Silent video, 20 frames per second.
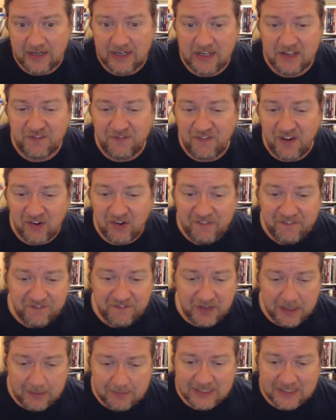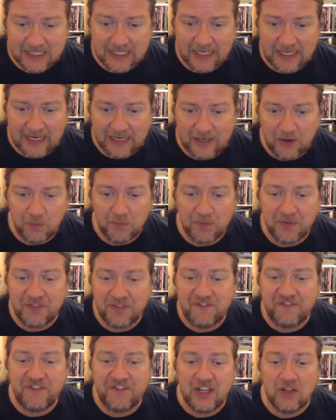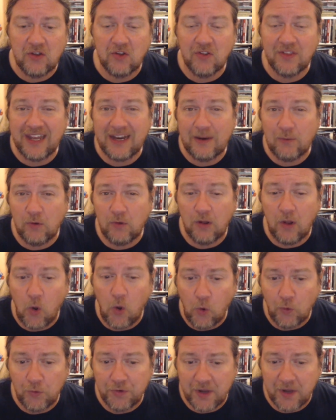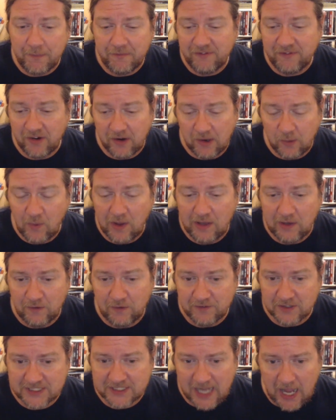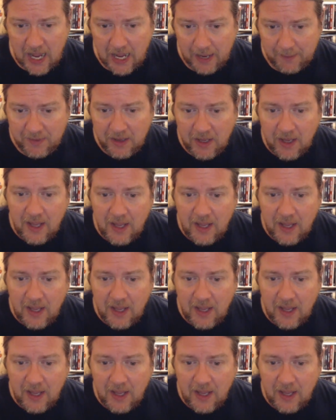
It is very flimsy, and I don't feel that it will hold up very well over time.